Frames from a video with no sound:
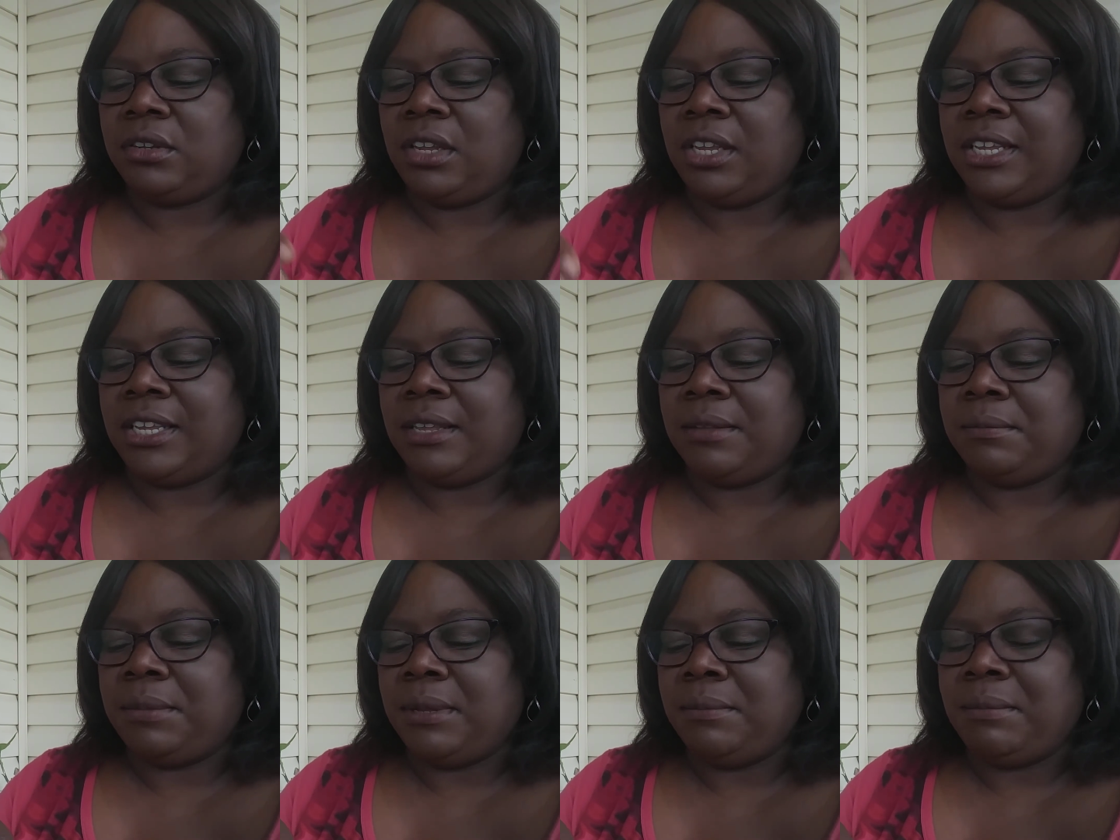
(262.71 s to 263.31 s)
It
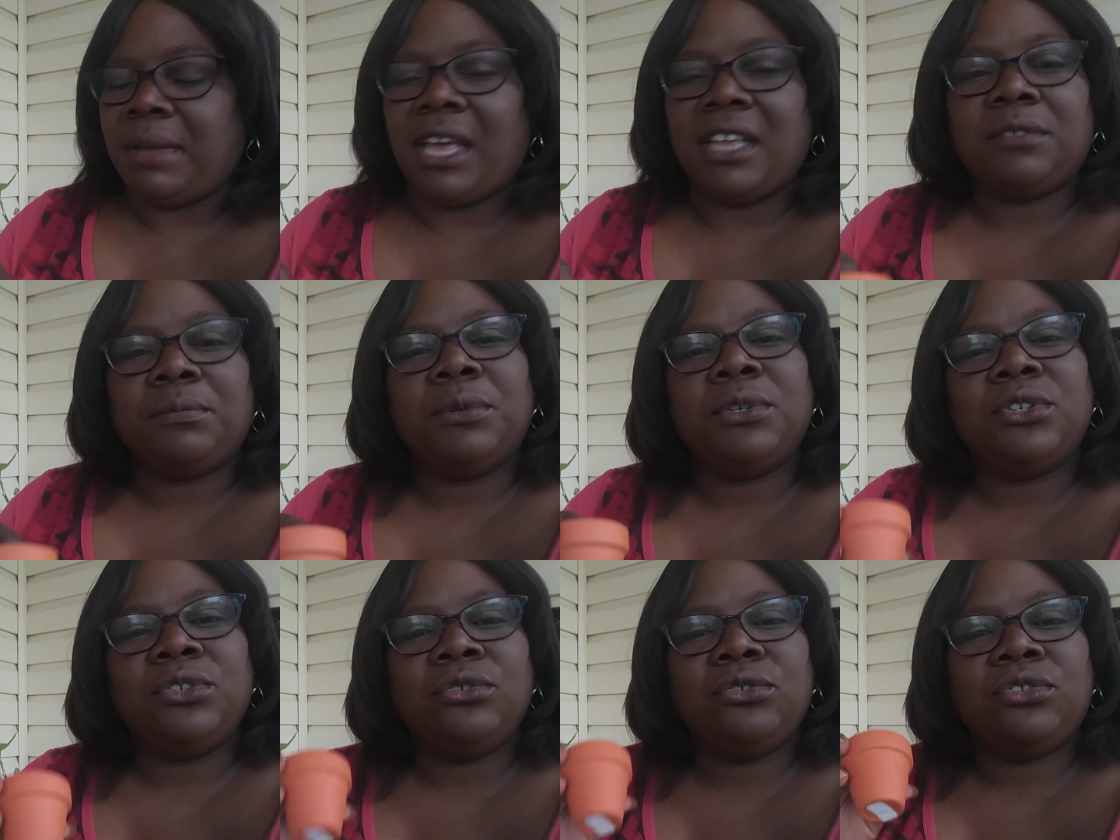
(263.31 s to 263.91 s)
could be
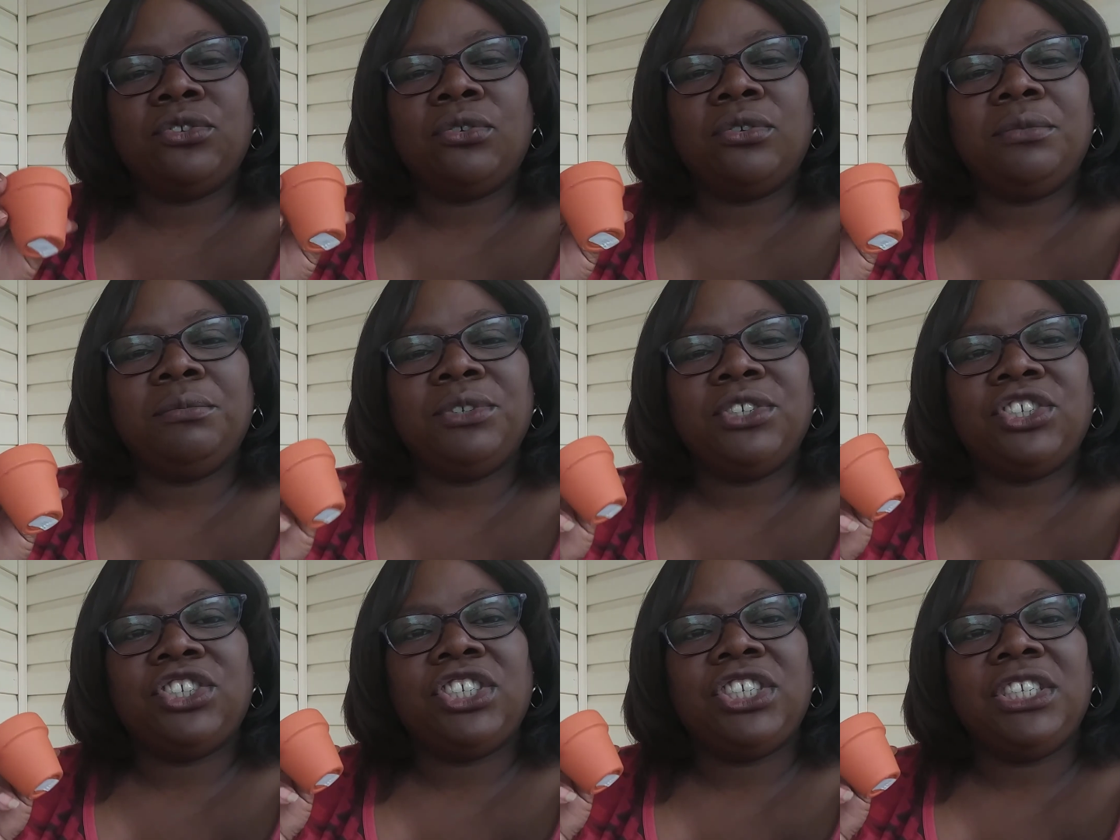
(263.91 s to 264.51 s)
mass-produced on a
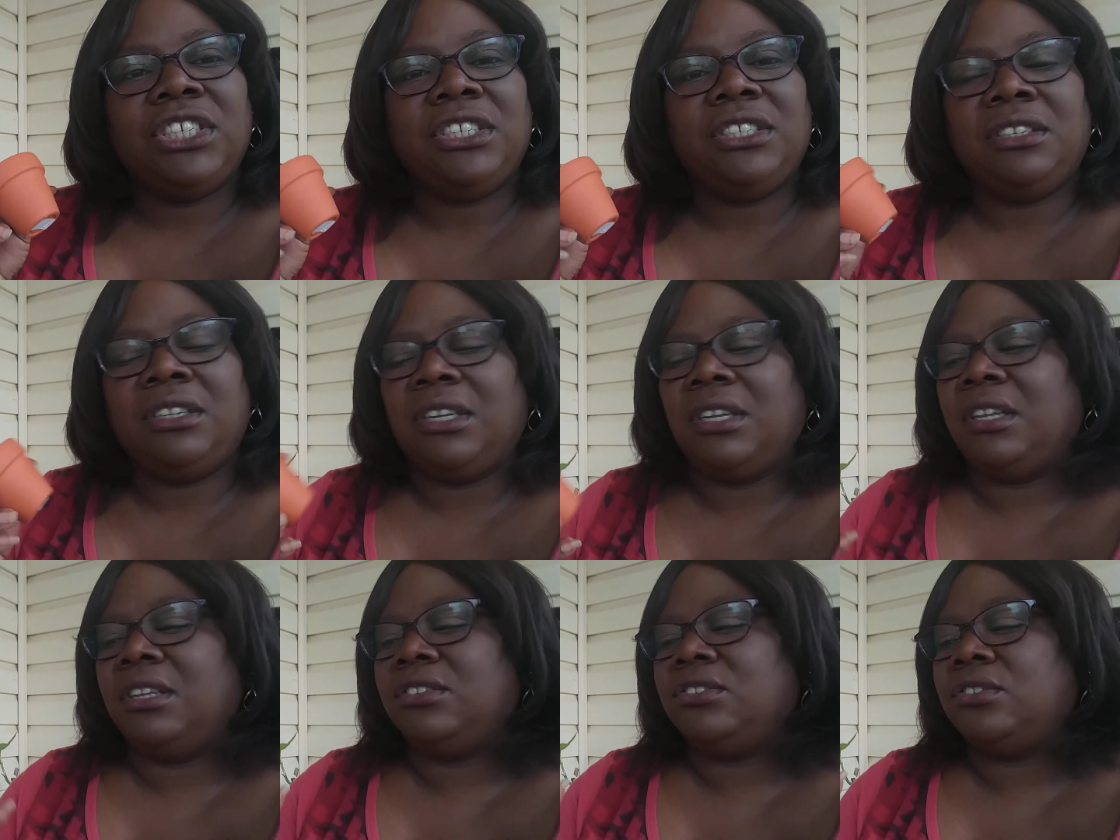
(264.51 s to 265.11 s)
machine.
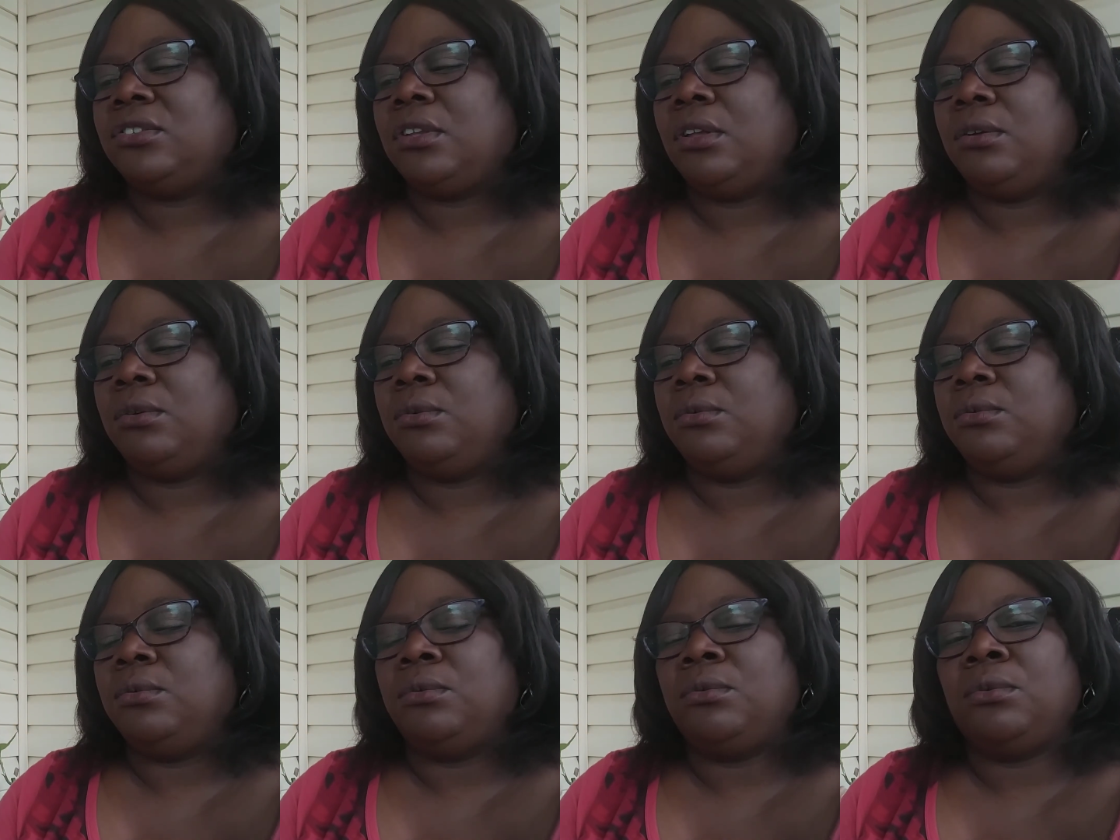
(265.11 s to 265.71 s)

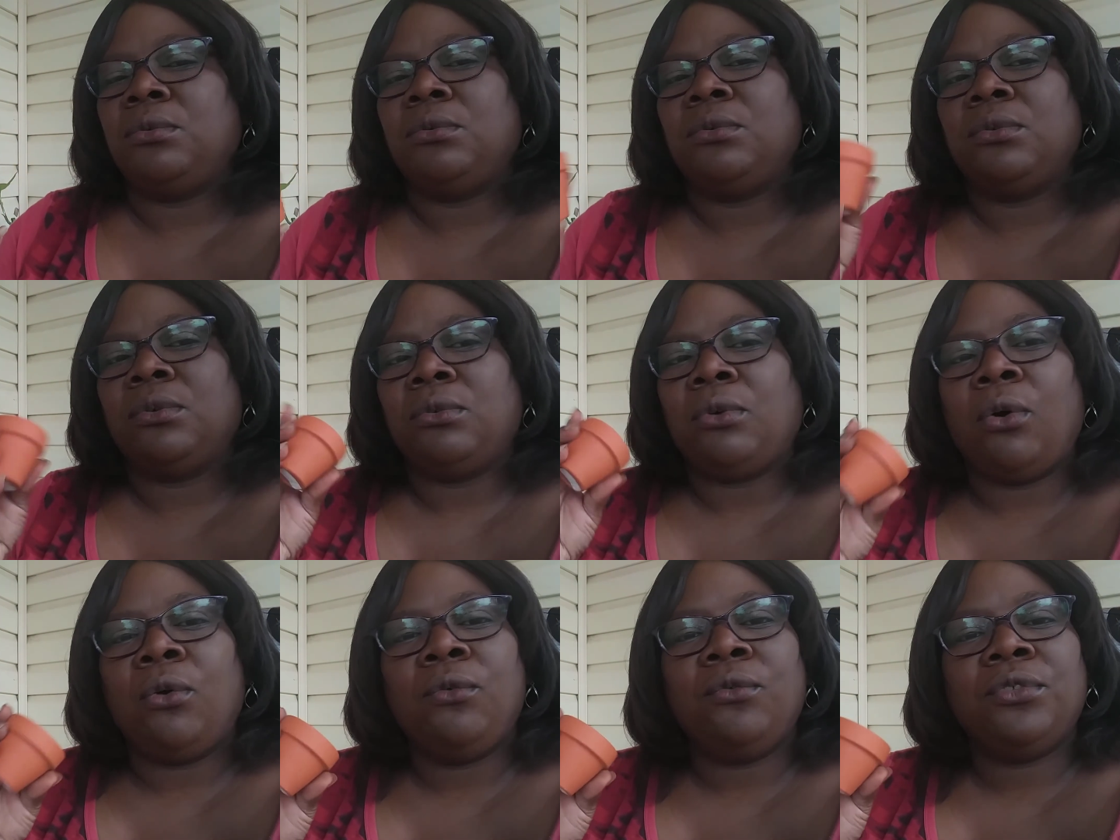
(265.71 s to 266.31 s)
So
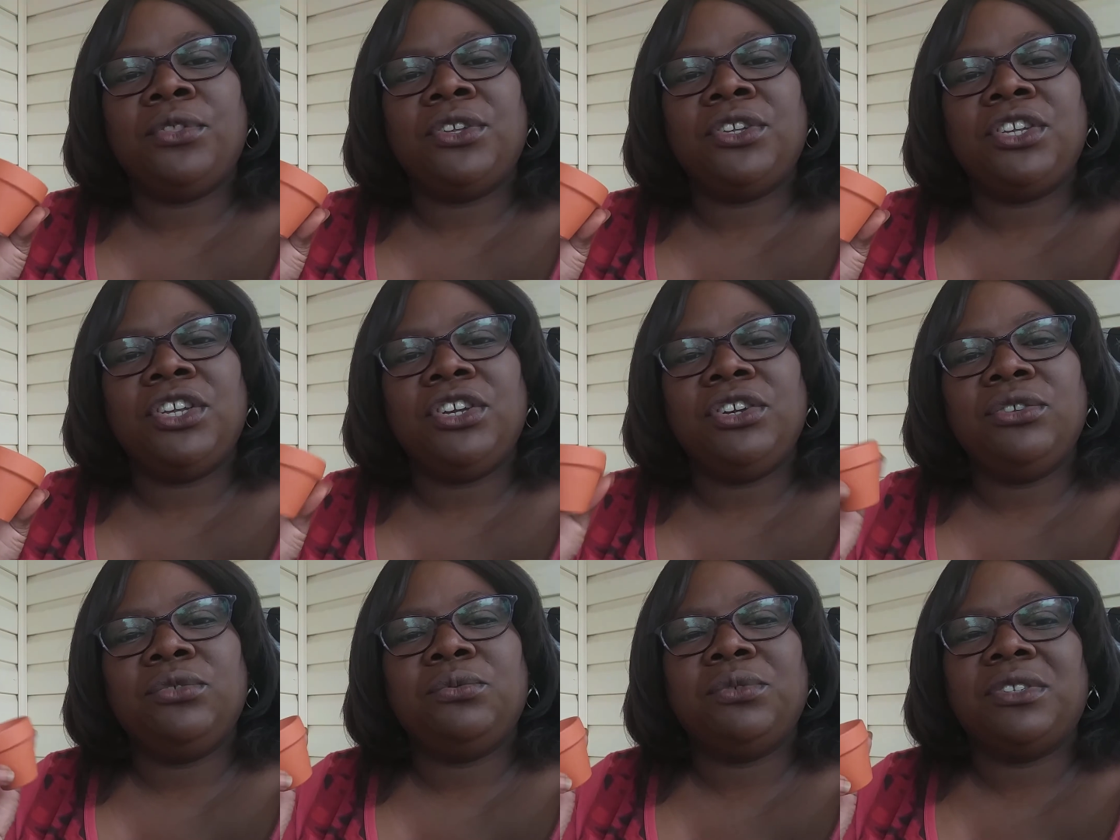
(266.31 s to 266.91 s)
over the
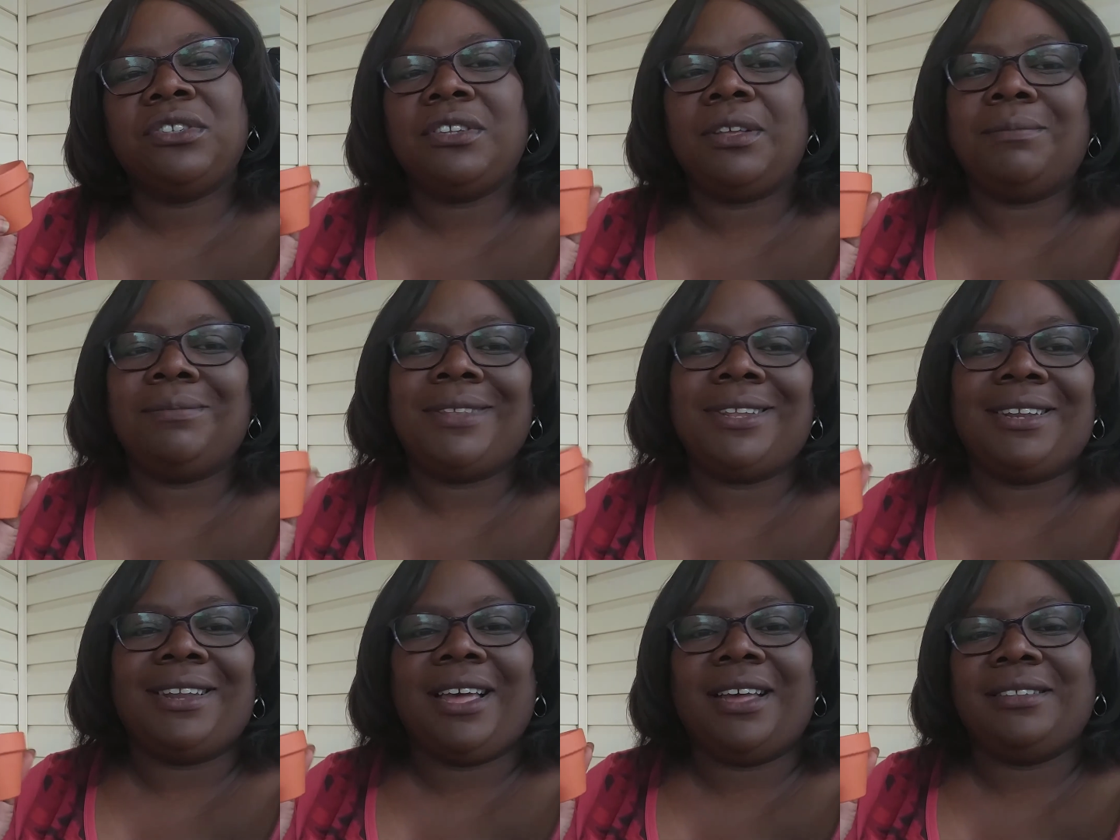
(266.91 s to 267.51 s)
years, would
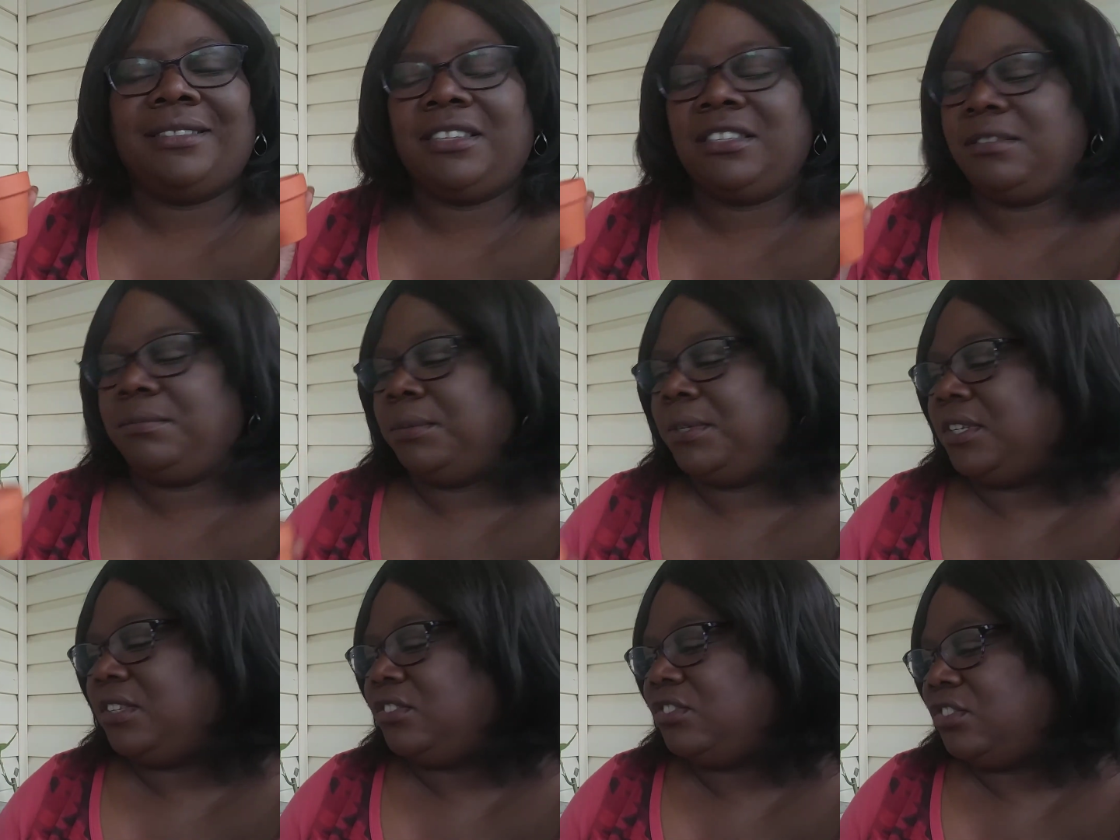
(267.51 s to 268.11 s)
something like this
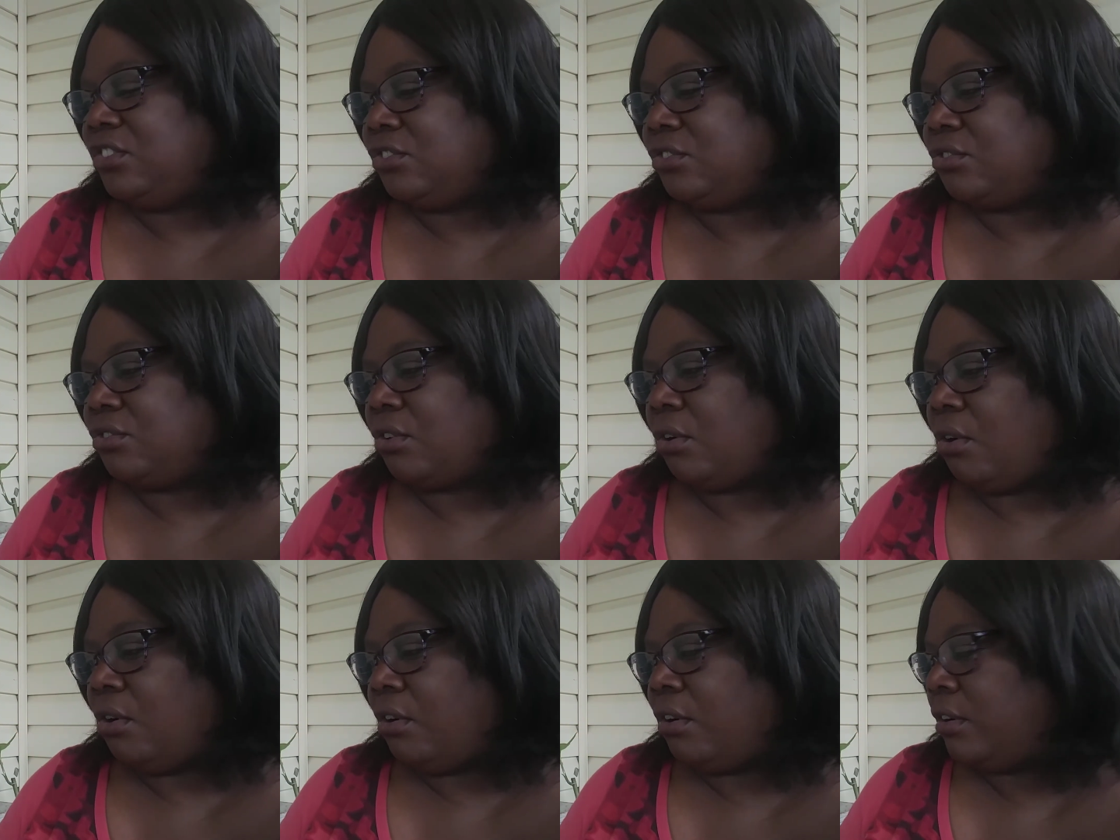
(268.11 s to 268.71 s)
be considered
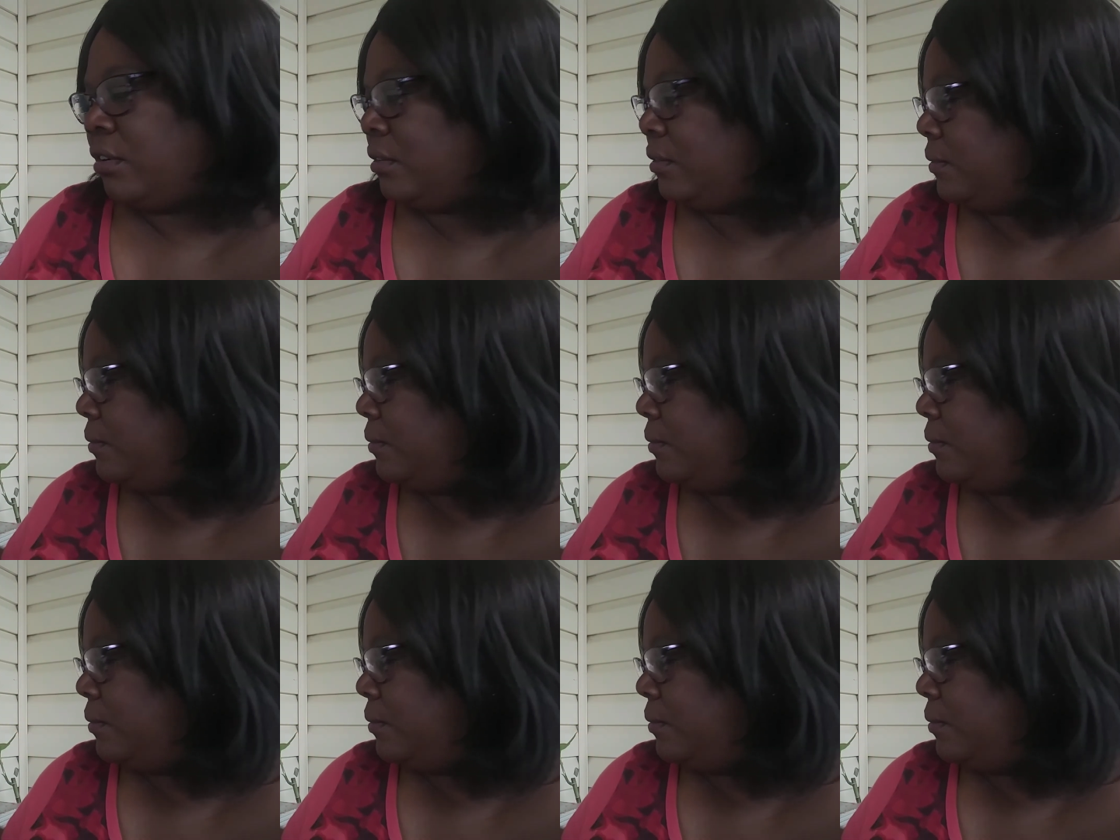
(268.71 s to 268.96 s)
art?